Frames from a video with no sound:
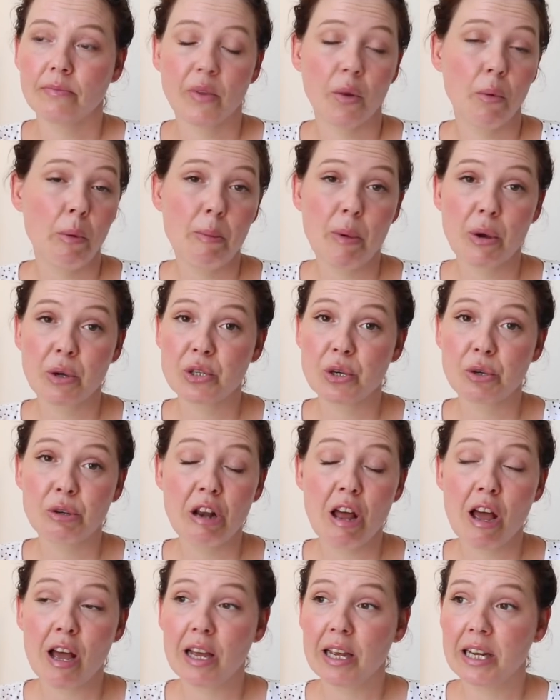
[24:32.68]
We booked
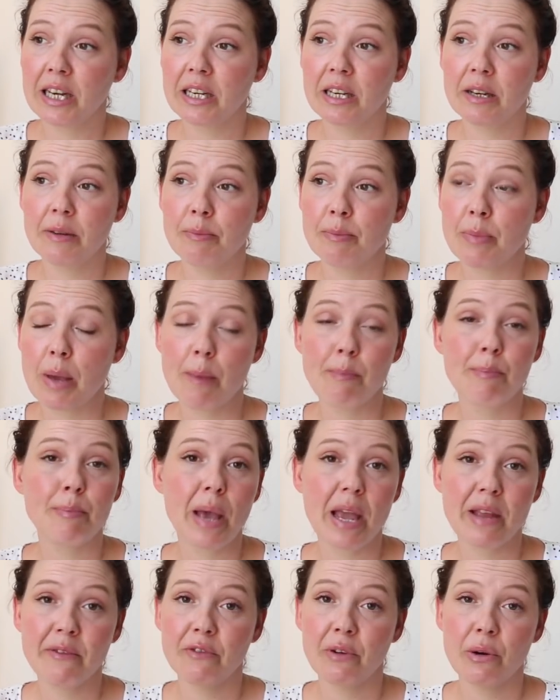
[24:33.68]
online and
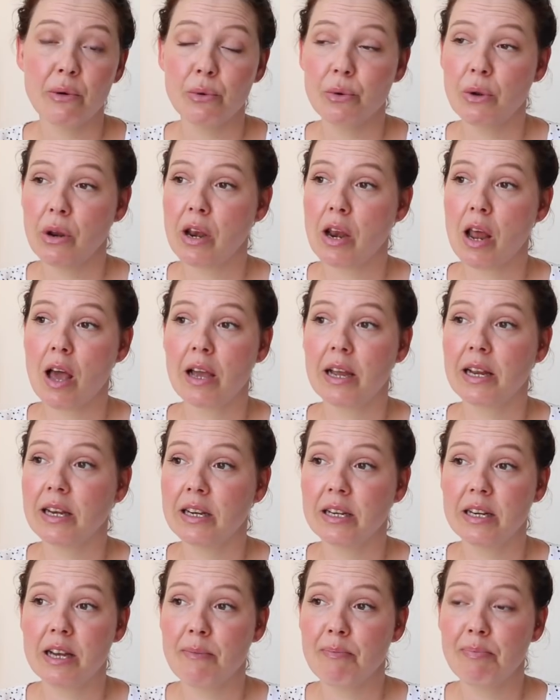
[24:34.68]
paid for it all online,
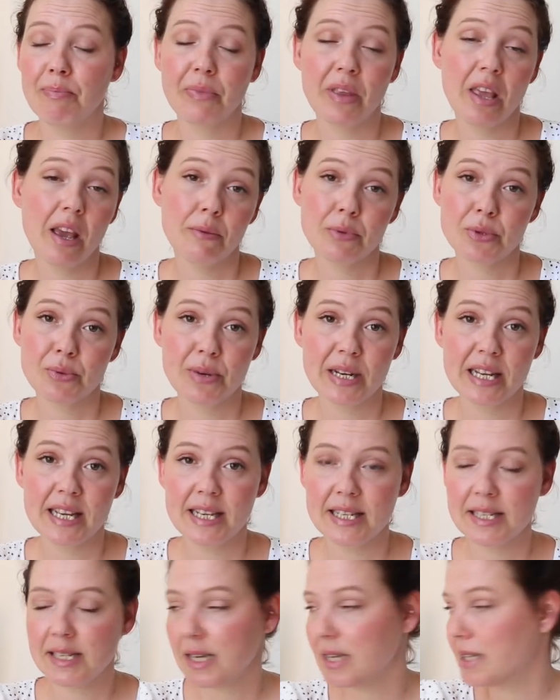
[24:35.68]
and it was really
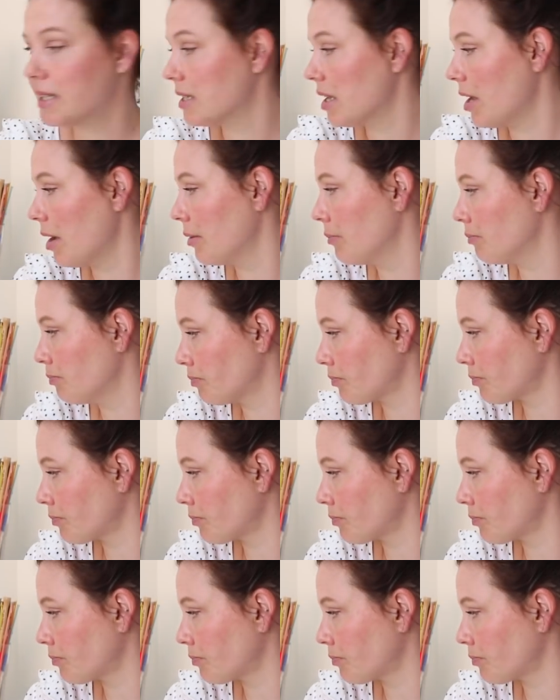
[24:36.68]
easy. So